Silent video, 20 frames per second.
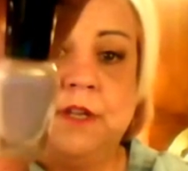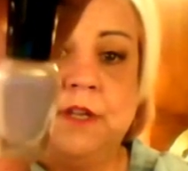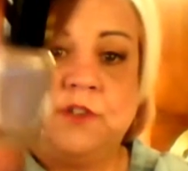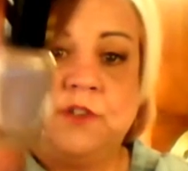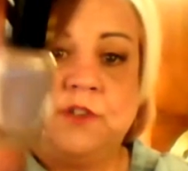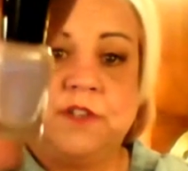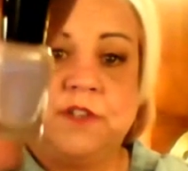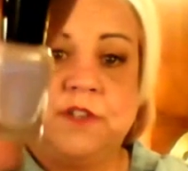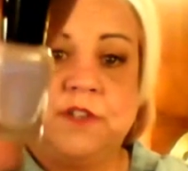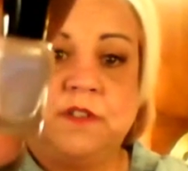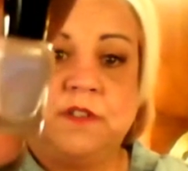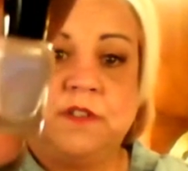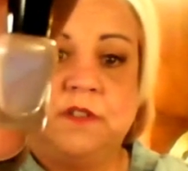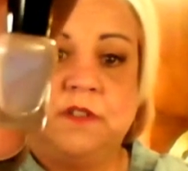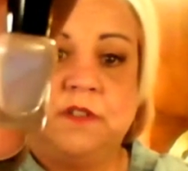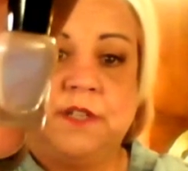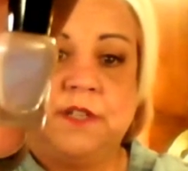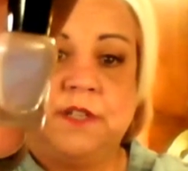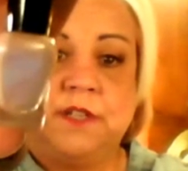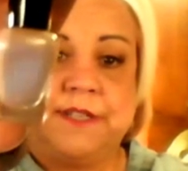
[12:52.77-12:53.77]
just
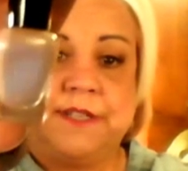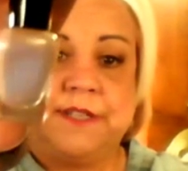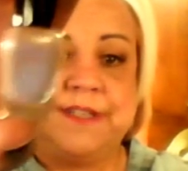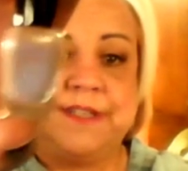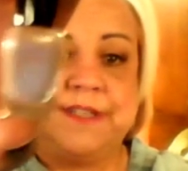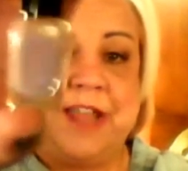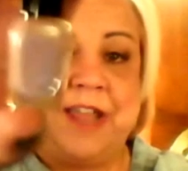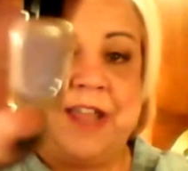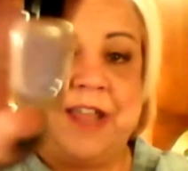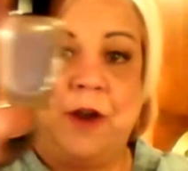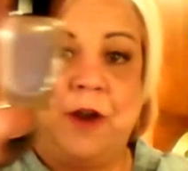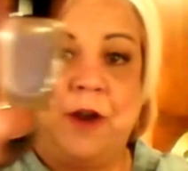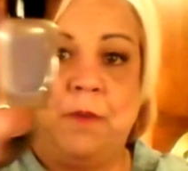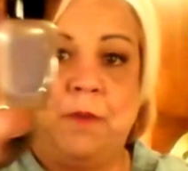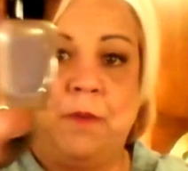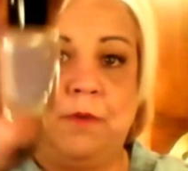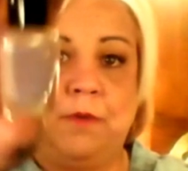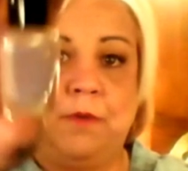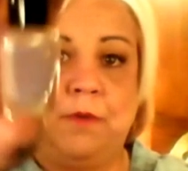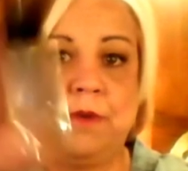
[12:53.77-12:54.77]
looks
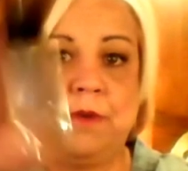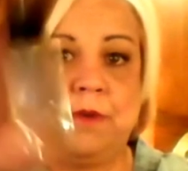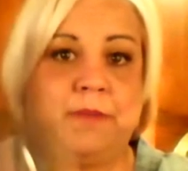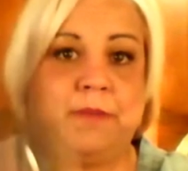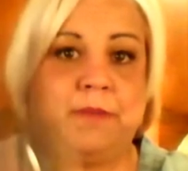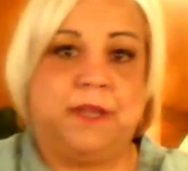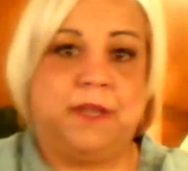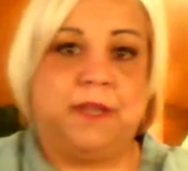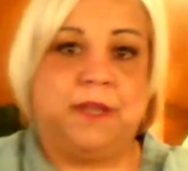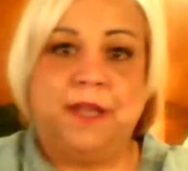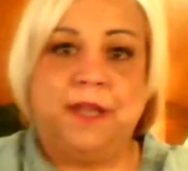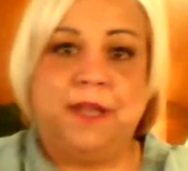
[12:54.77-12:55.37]
terrible on me.